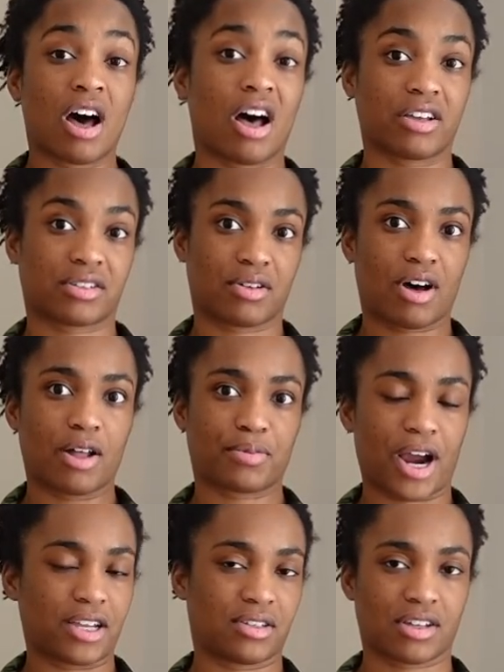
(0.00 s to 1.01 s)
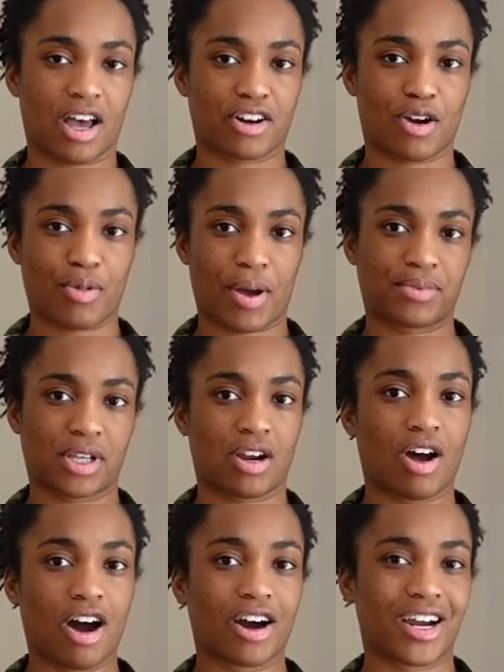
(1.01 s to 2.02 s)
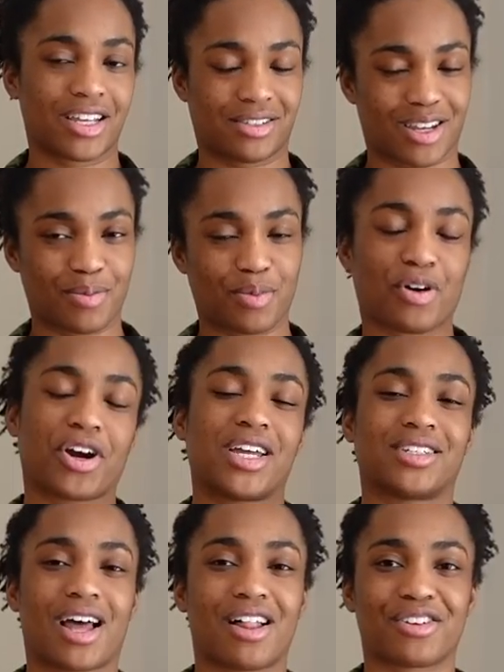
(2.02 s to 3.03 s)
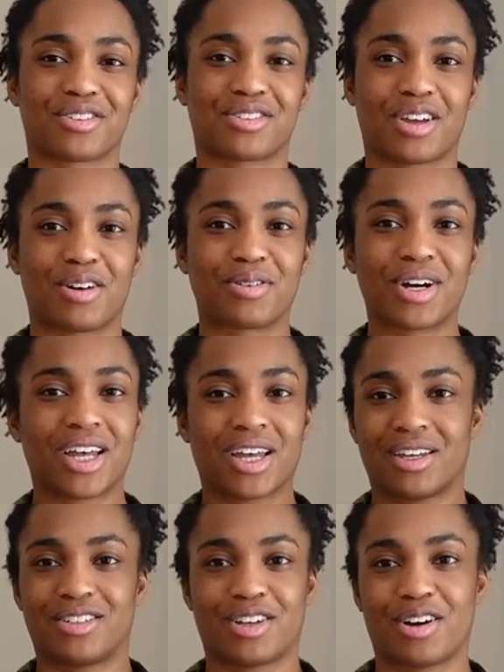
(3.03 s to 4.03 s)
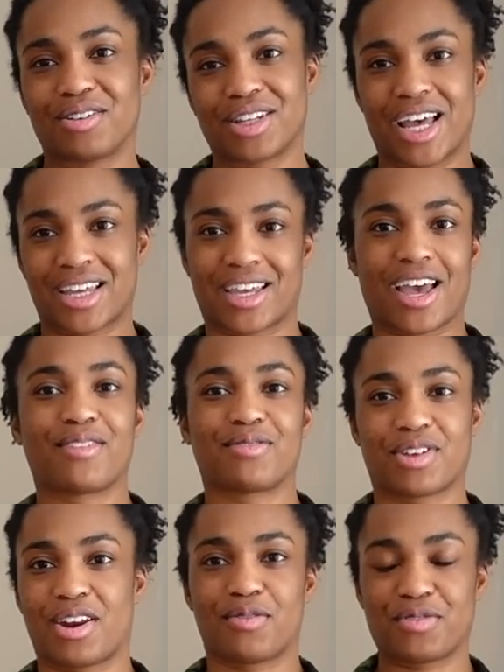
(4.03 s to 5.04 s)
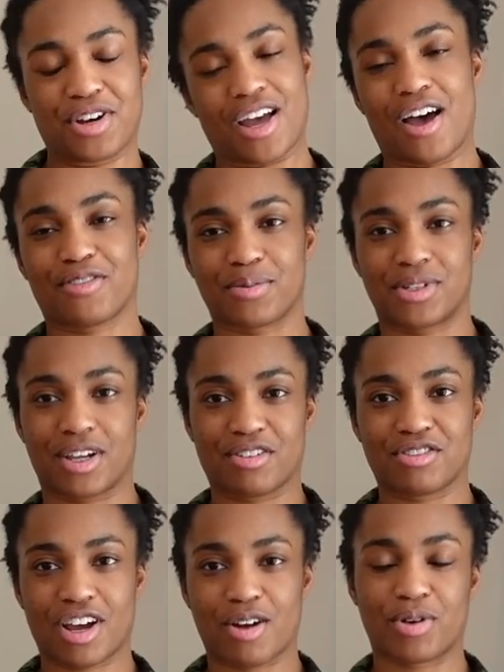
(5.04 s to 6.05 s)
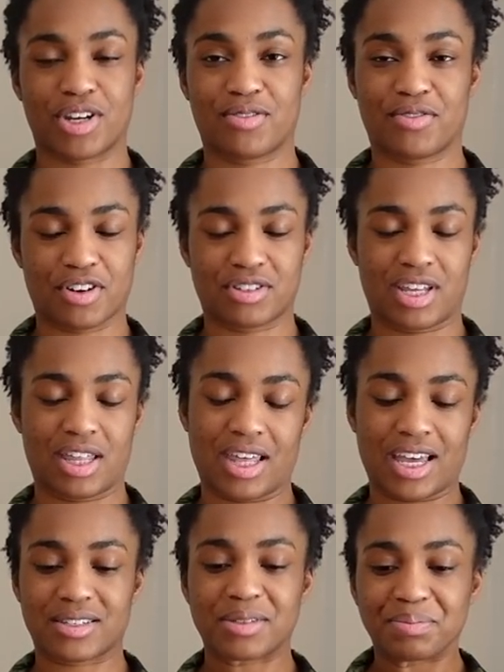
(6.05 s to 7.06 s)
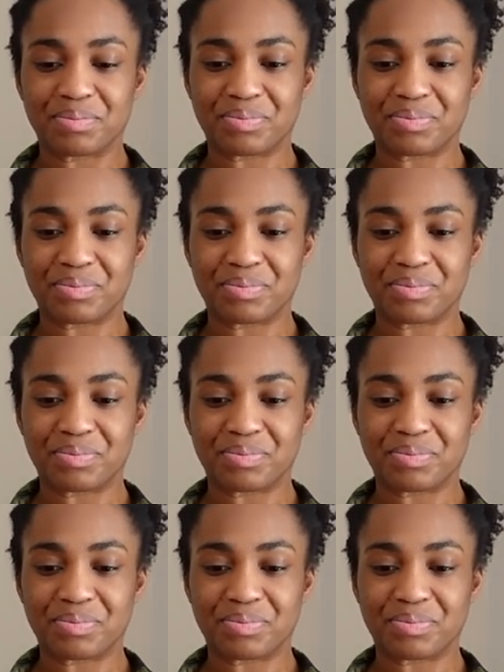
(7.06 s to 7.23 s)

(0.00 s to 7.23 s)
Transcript: Also, all prices on her website are in Singaporean dollars, so don't like get, you know, freak out from sticker shock when you first see things.